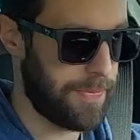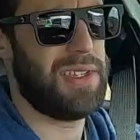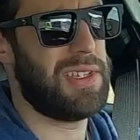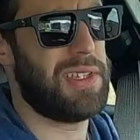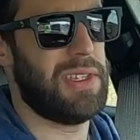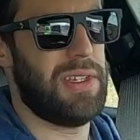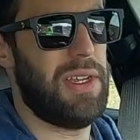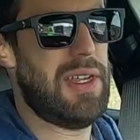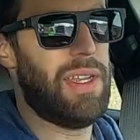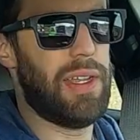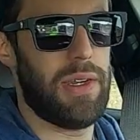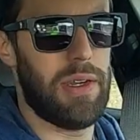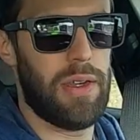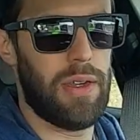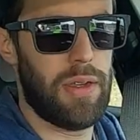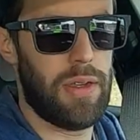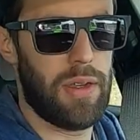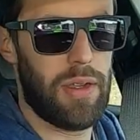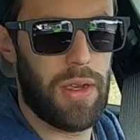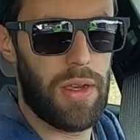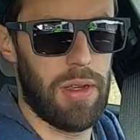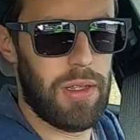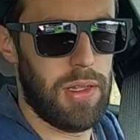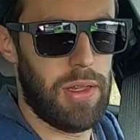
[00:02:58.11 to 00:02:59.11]
Sitting at
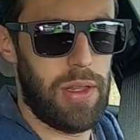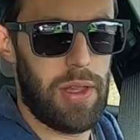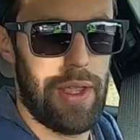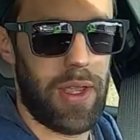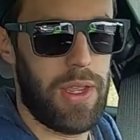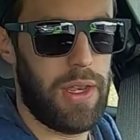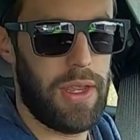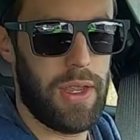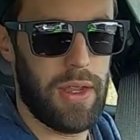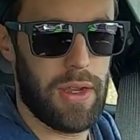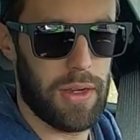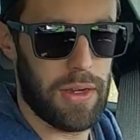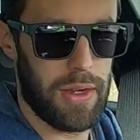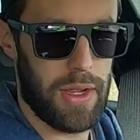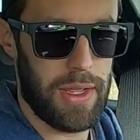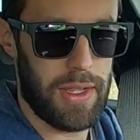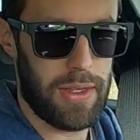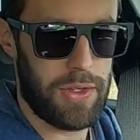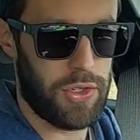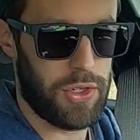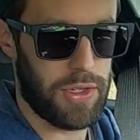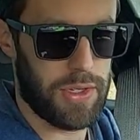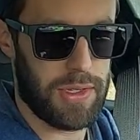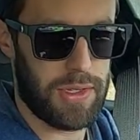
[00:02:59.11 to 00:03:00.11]
a light here,
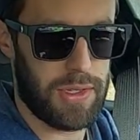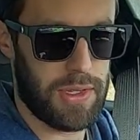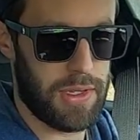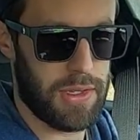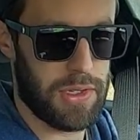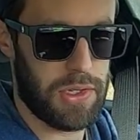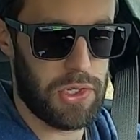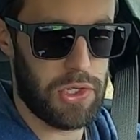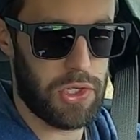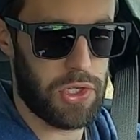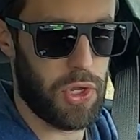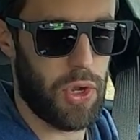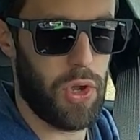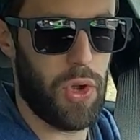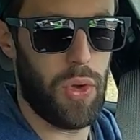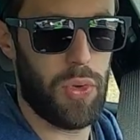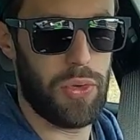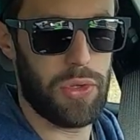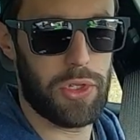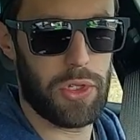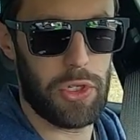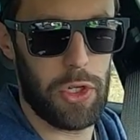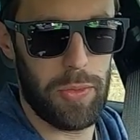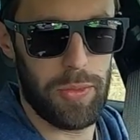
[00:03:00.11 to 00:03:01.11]
it just is
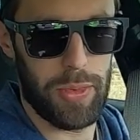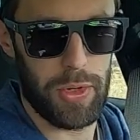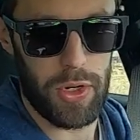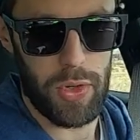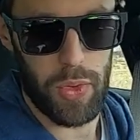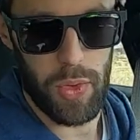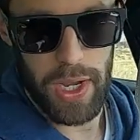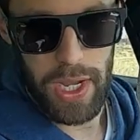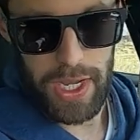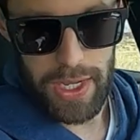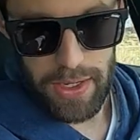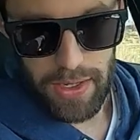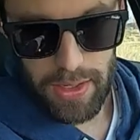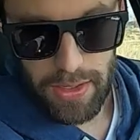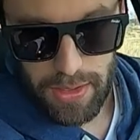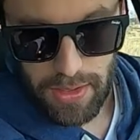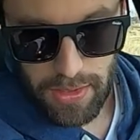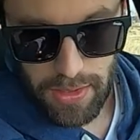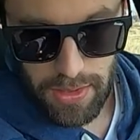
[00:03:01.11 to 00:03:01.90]
so super quiet.